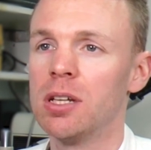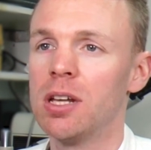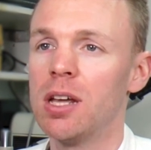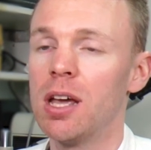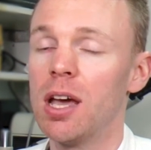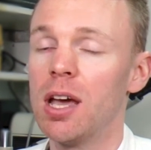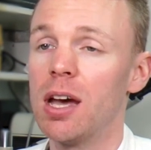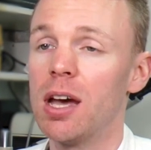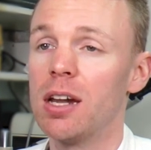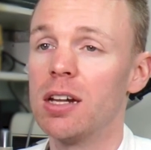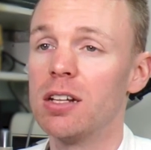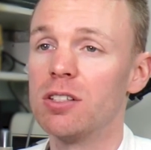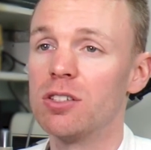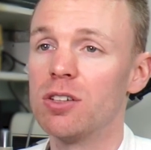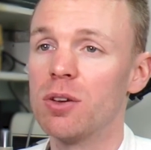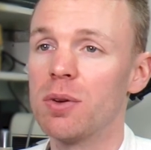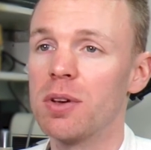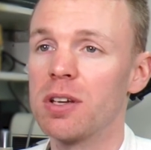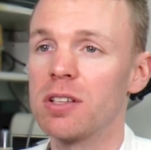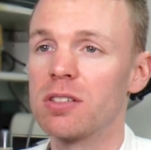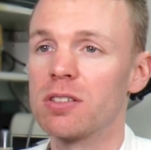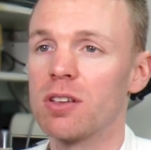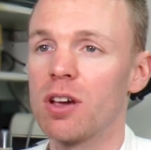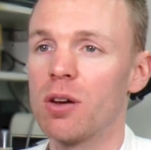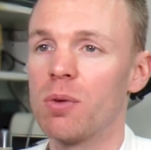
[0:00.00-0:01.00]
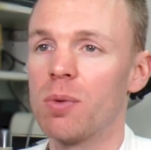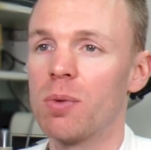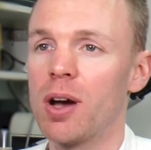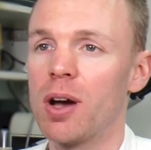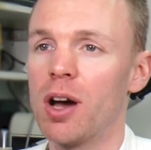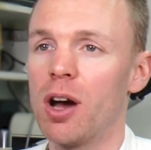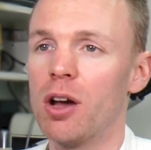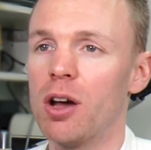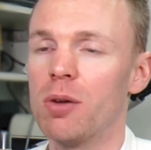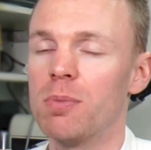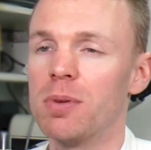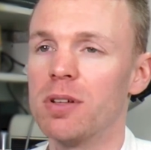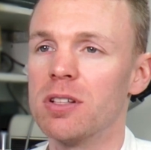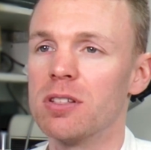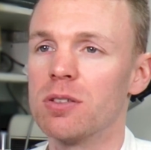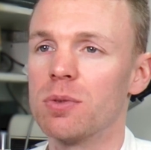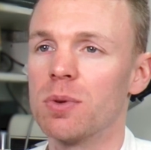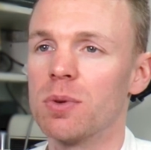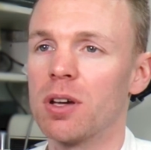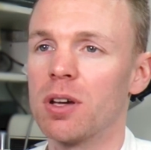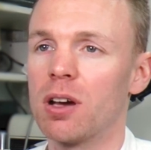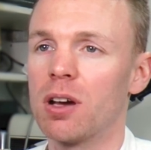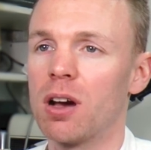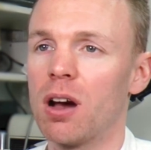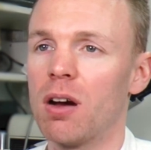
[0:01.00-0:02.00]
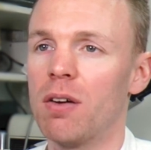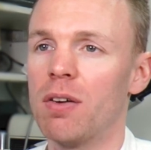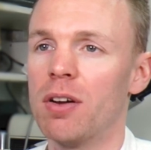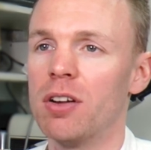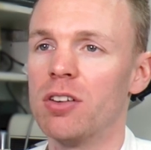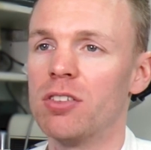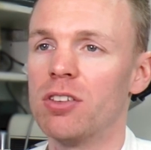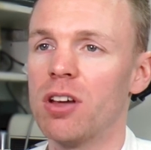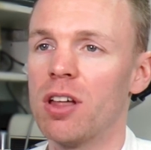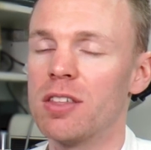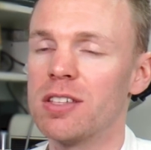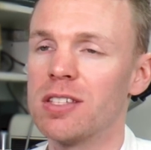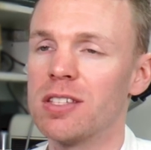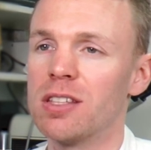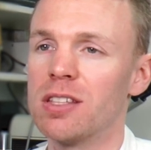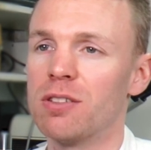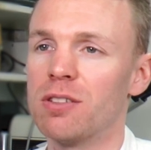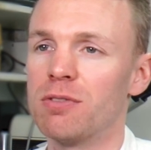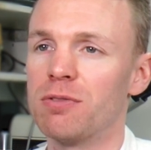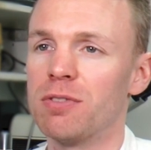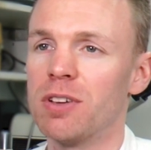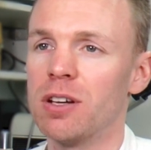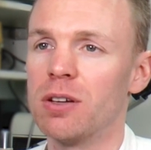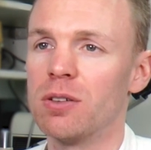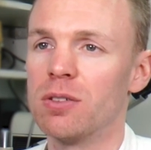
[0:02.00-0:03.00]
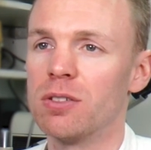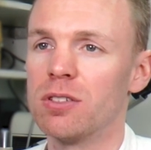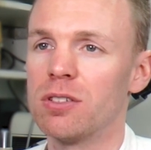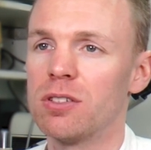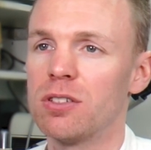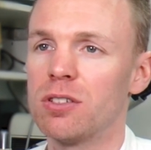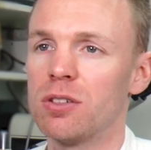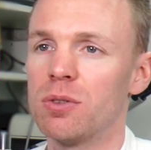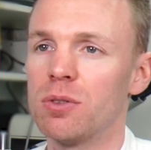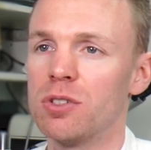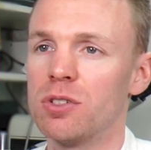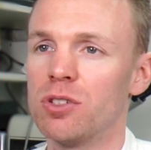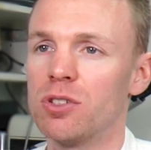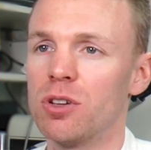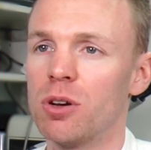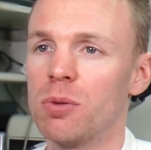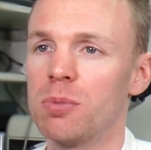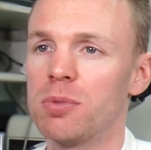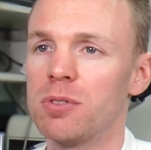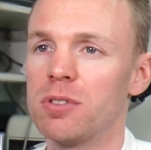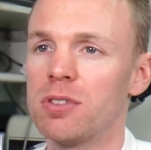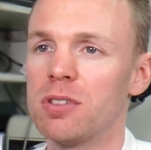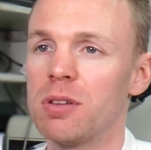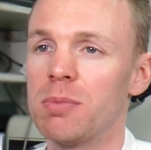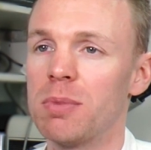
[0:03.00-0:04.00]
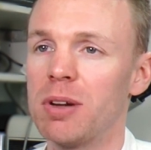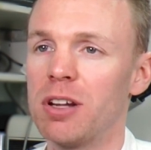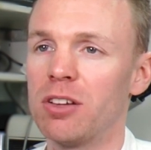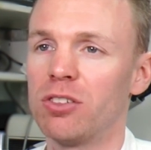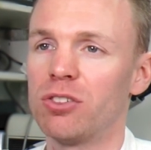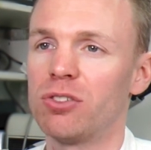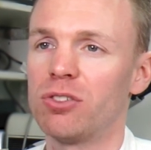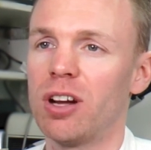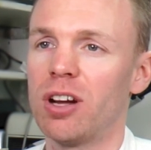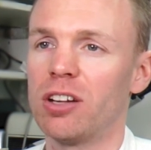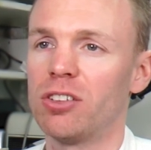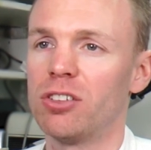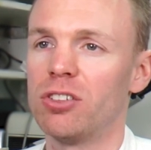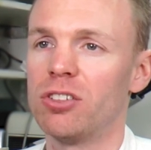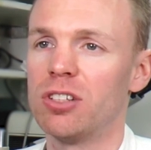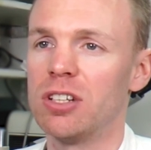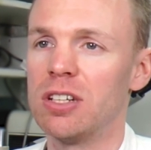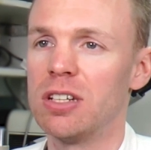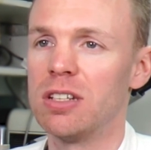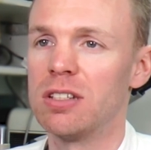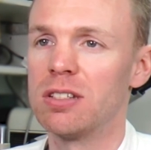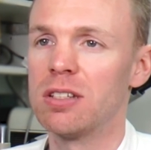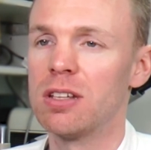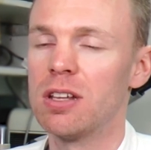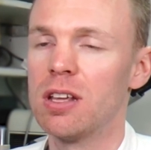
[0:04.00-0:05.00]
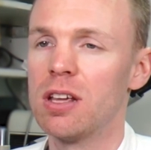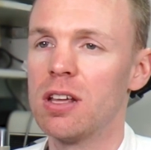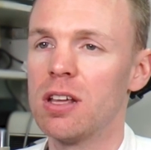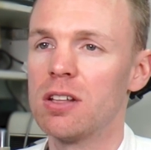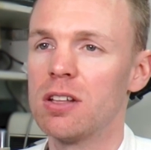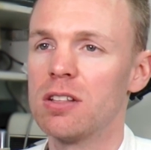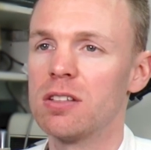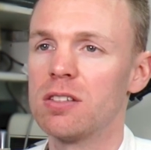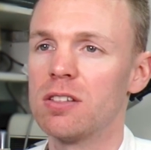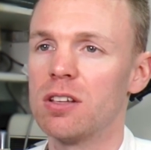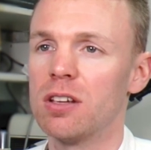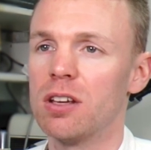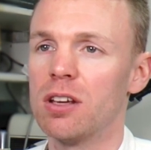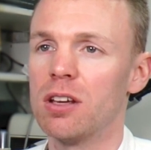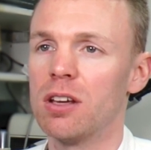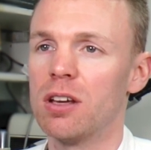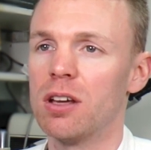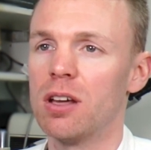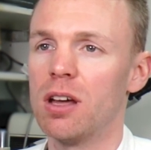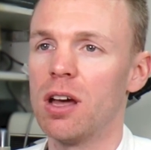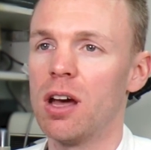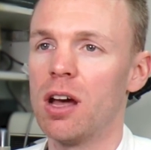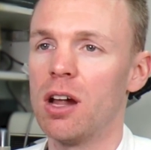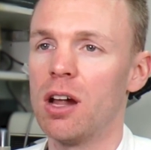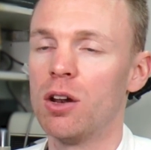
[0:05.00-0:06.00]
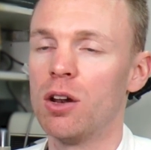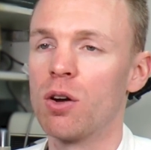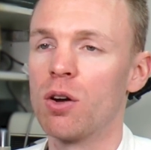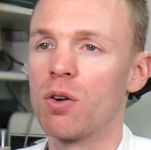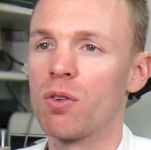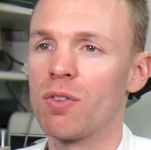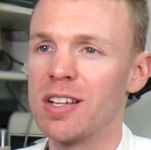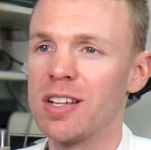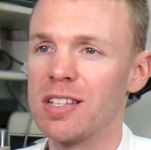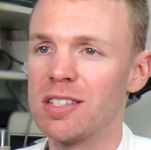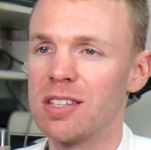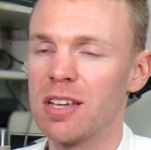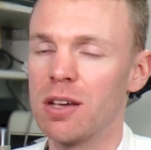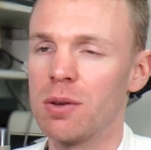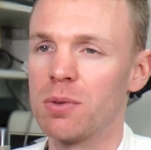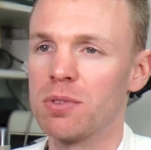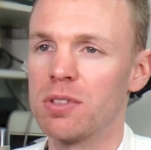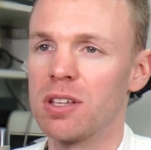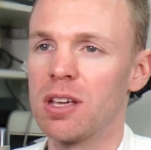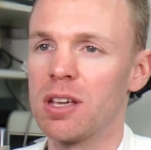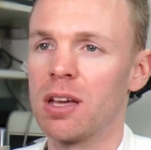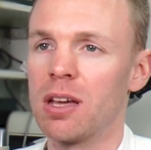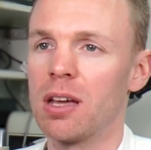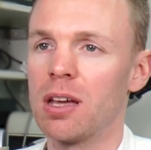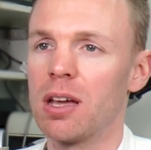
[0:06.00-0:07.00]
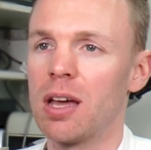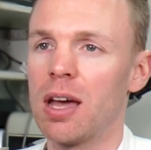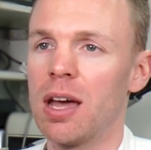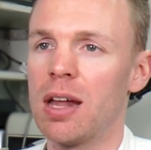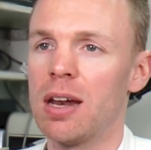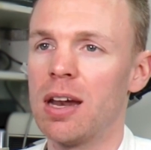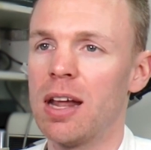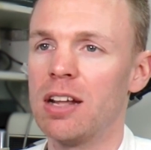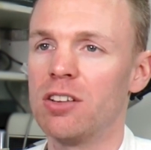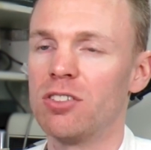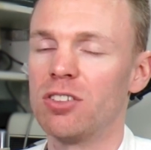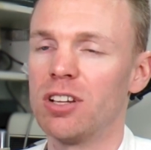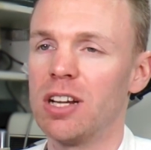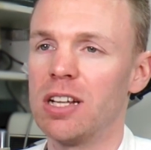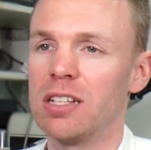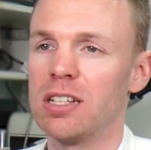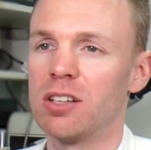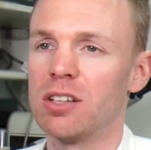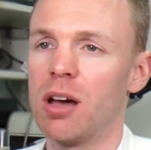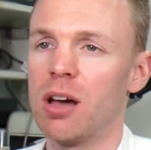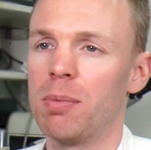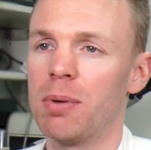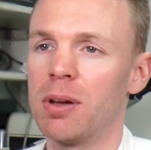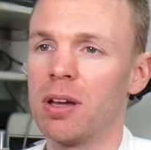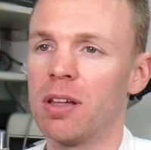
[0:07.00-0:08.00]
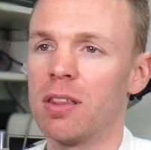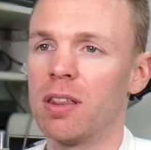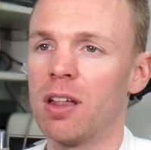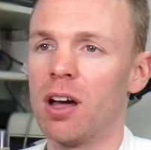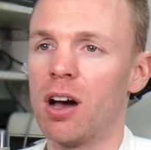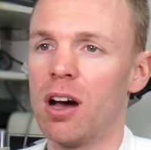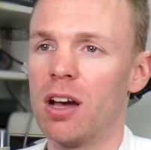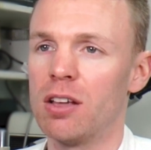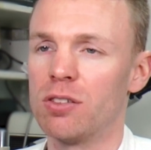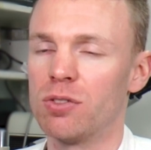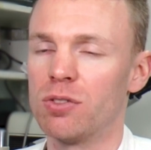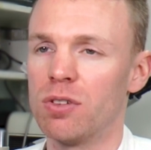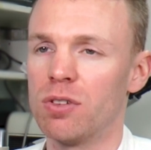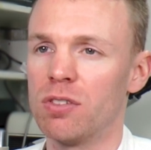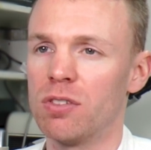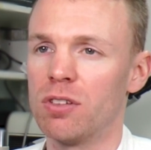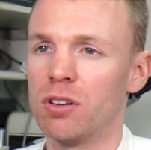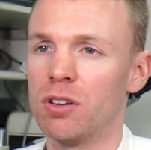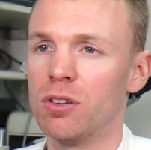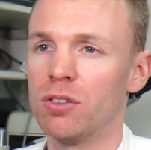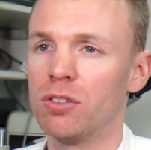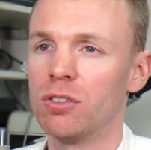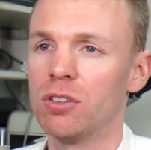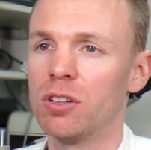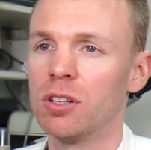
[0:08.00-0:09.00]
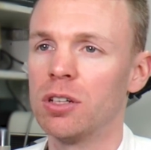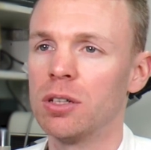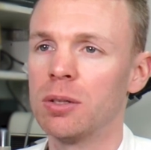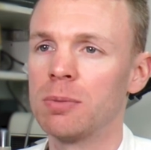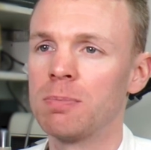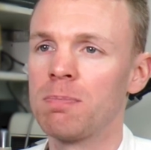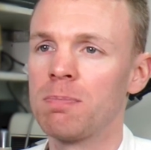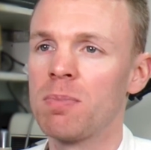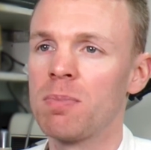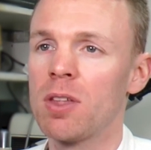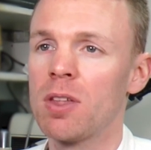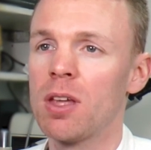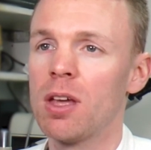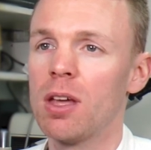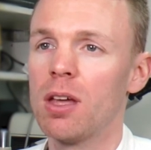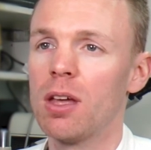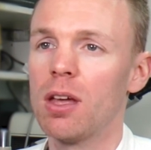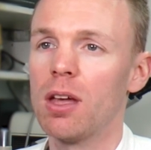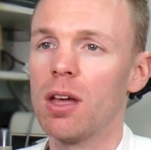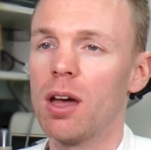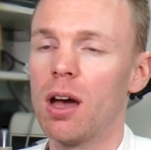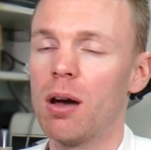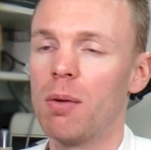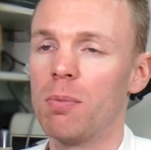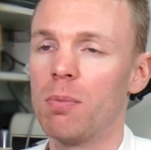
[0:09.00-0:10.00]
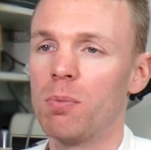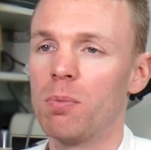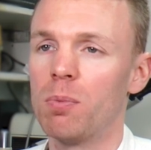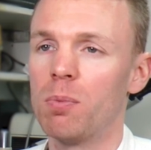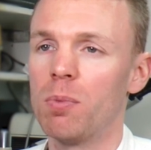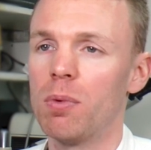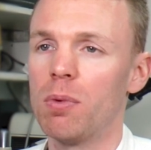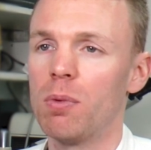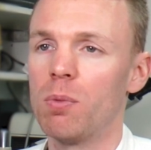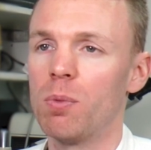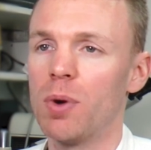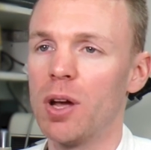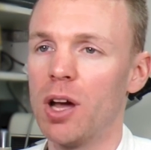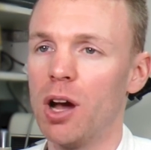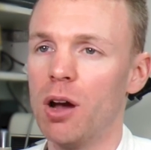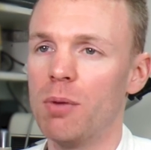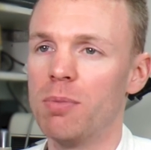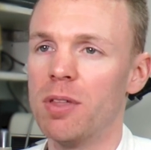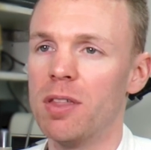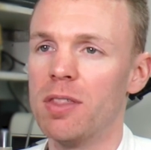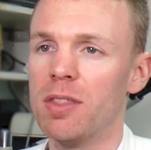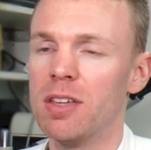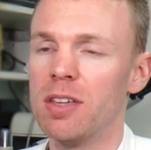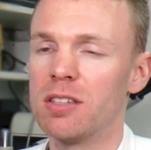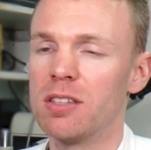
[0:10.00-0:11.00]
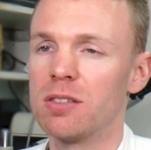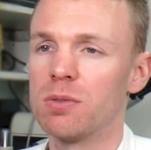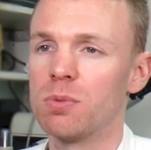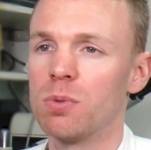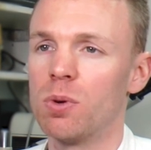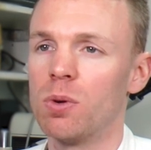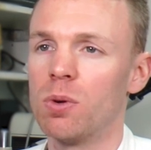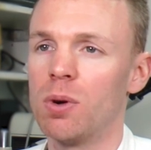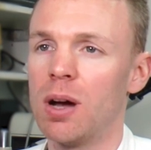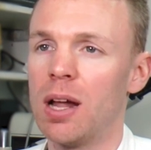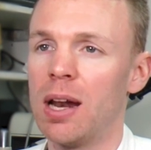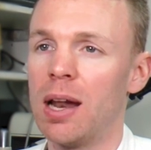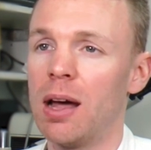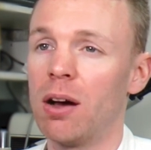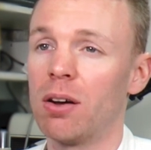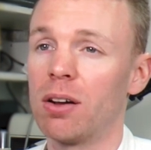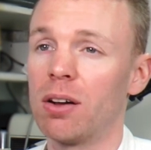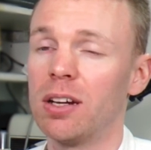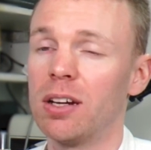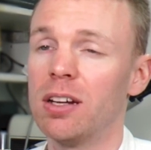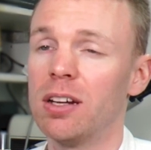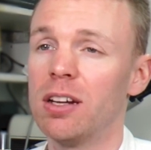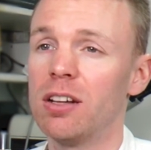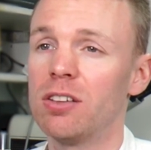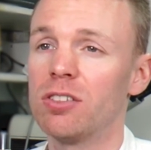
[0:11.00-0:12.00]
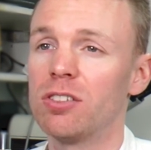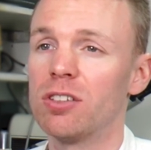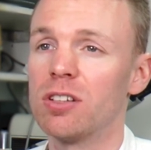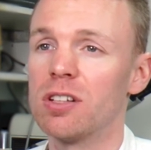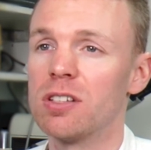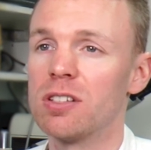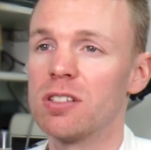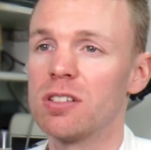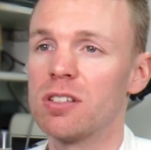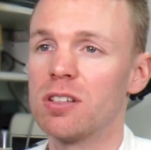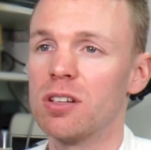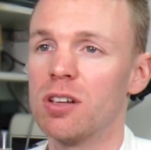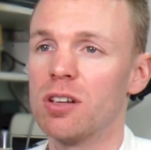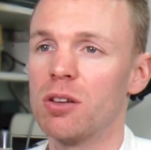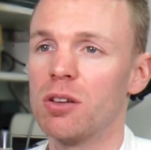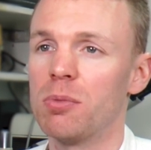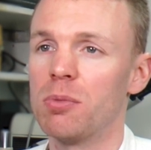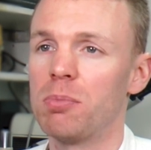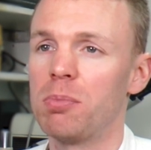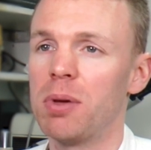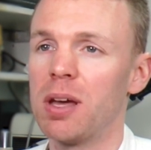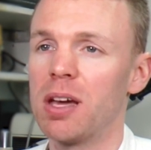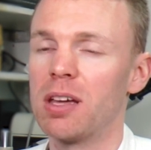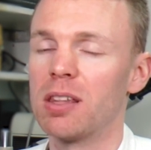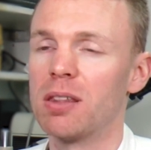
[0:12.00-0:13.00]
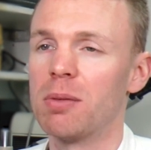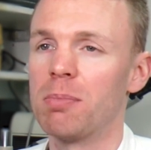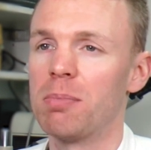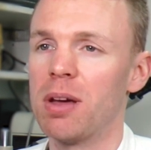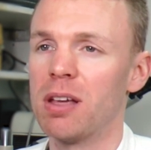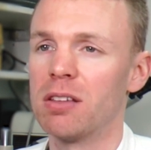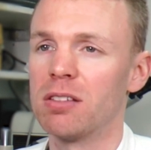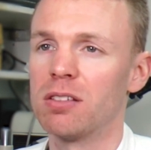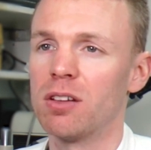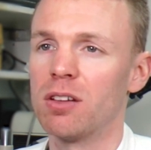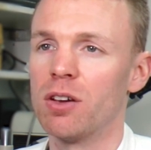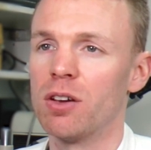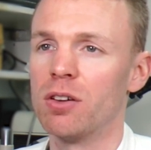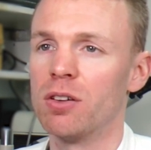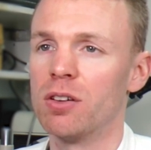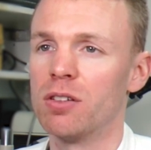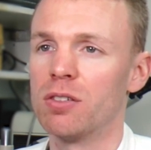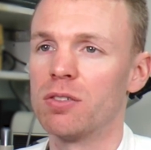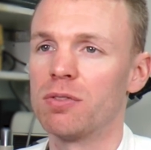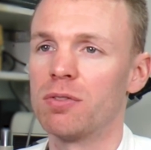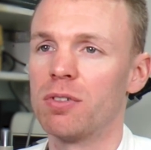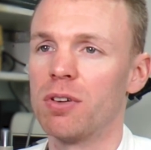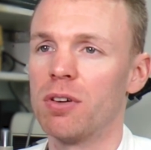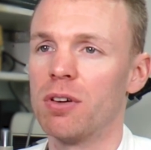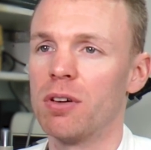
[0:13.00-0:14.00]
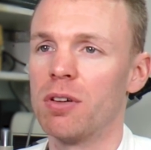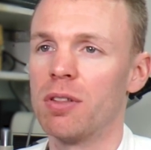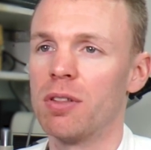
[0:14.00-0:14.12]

And in doing so, we're hoping to encourage others in the field to adopt similar strategies to long-read sequencing and HLA typing at the highest resolution. We hope that this will allow clinicians to pick the best donors for